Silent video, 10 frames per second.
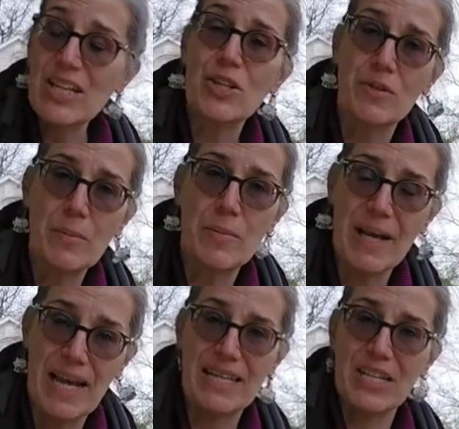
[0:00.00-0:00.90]
eat the rubber
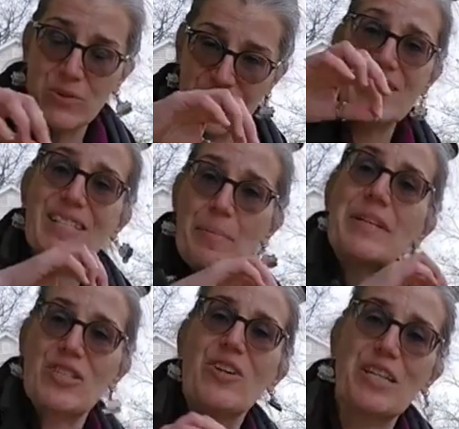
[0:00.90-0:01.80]
band and you'll see
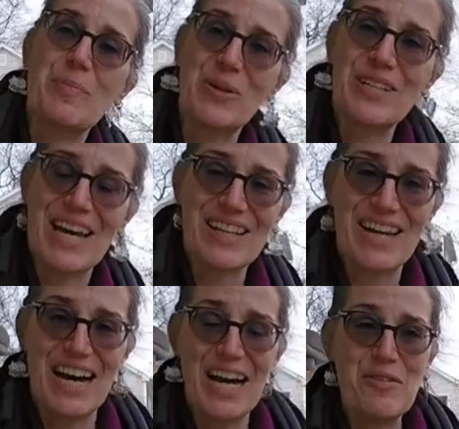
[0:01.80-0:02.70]
somebody trying to pull it out of the
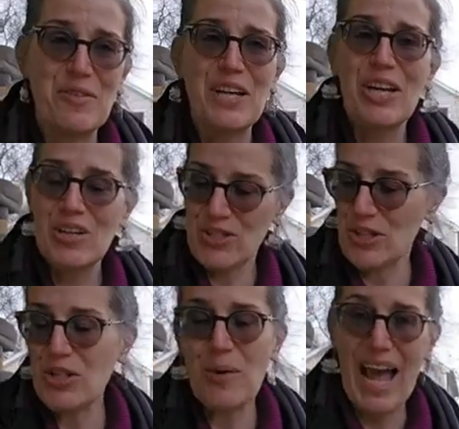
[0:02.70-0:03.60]
hive. So
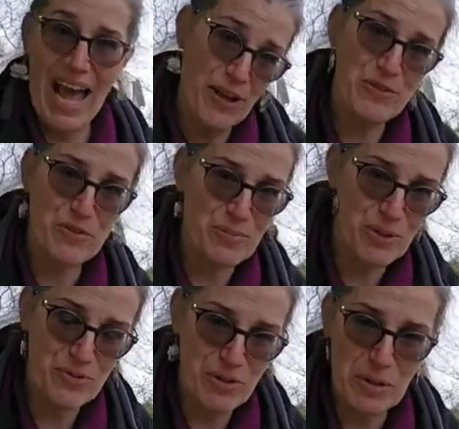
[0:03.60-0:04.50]
you don't have to
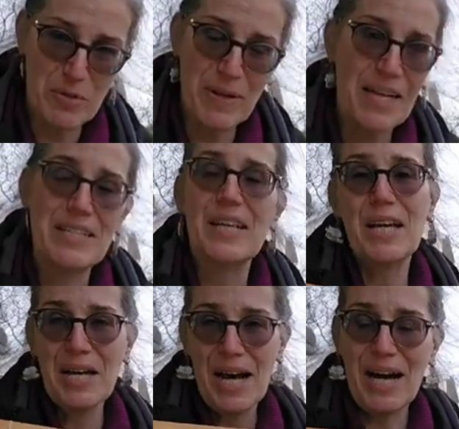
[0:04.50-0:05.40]
remove the rubber band,
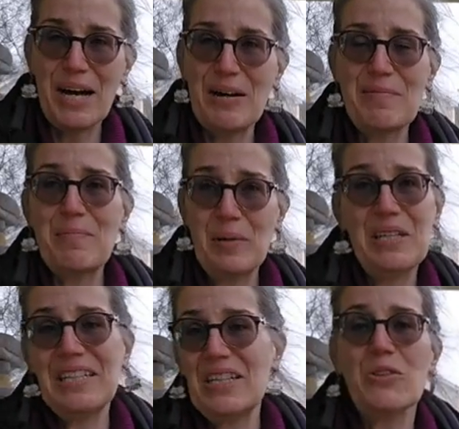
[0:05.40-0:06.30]

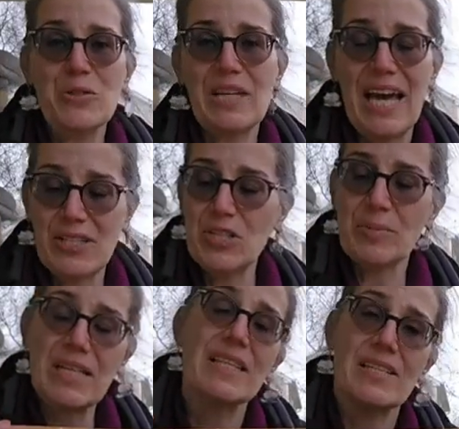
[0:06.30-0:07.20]
but you know, you can too.
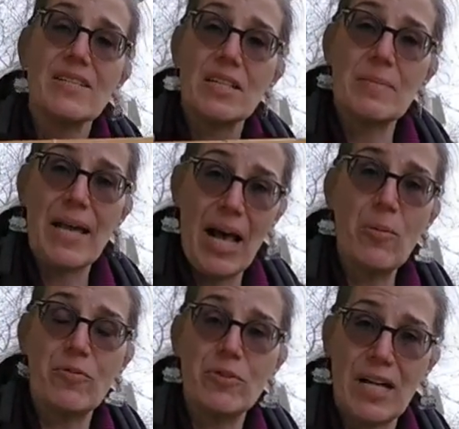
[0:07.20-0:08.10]
But this is going to be
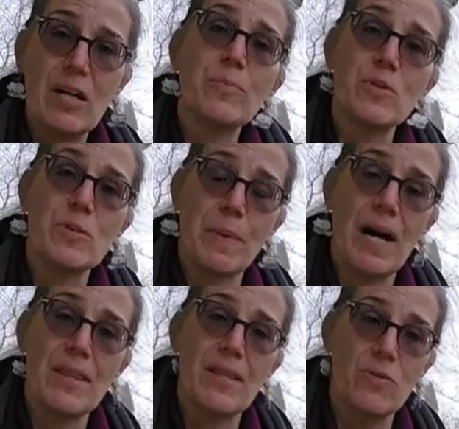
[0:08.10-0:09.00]
helpful to help you
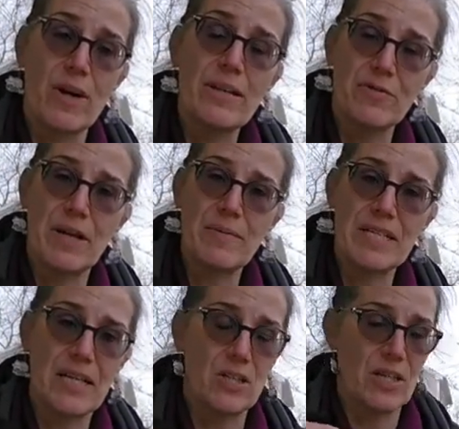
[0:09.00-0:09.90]
spot the right frame to
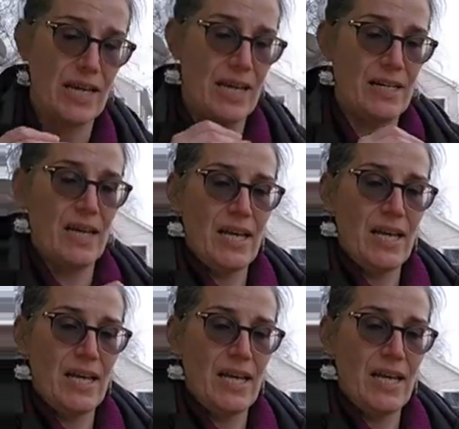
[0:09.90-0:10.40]
take a look at.